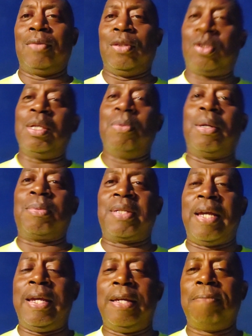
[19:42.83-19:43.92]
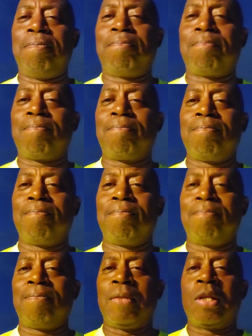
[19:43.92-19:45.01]
You see what I'm saying?
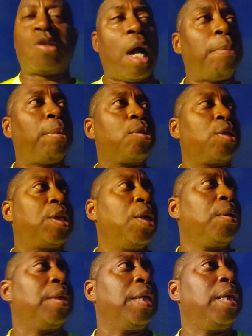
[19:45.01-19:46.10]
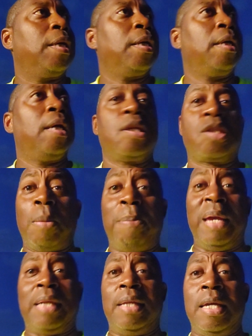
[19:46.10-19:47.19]
Cybersecurity. It's a
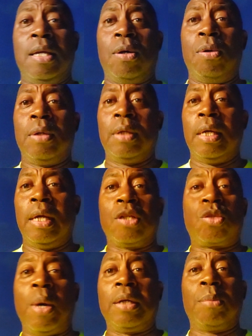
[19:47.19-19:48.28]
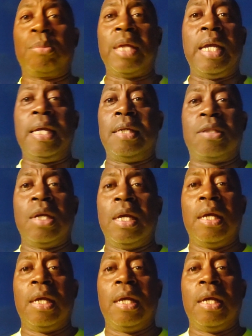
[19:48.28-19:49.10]
big deal. It's one of them things.